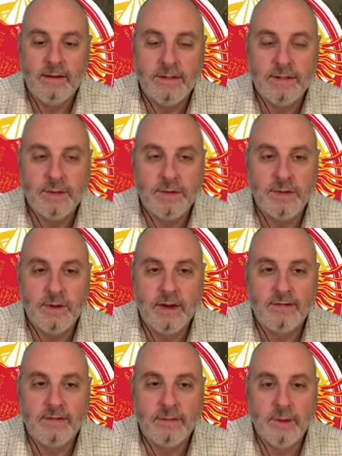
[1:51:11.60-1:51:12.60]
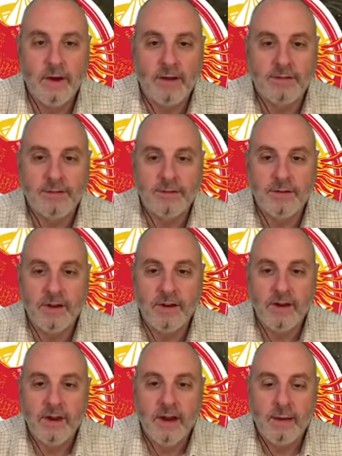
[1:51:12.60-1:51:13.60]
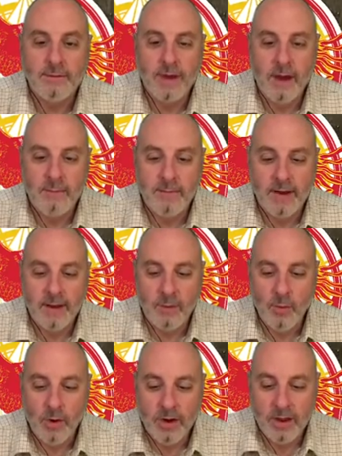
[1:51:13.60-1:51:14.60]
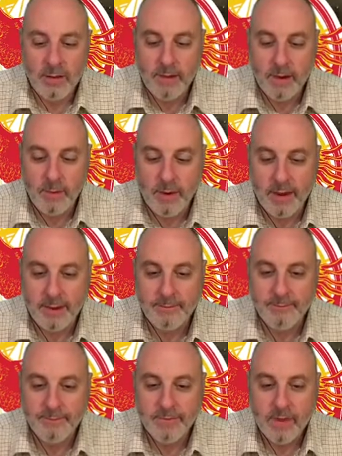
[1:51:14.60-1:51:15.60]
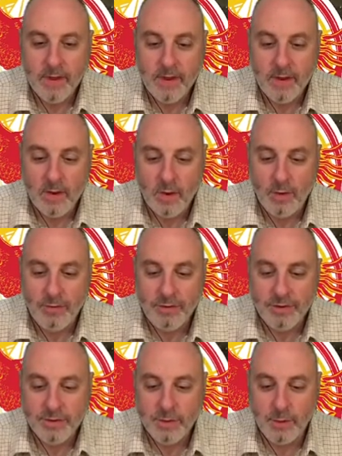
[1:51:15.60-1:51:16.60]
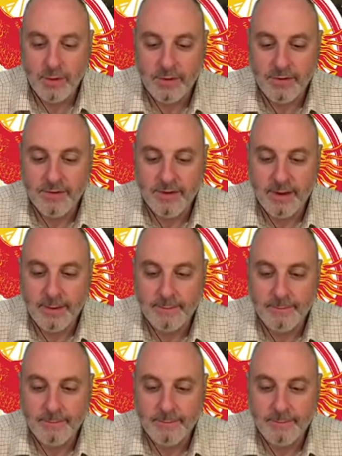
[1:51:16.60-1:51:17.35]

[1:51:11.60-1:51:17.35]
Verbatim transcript: So we do have some hostels here. I'm uh, oh, working oh, yeah. my way over towards uh,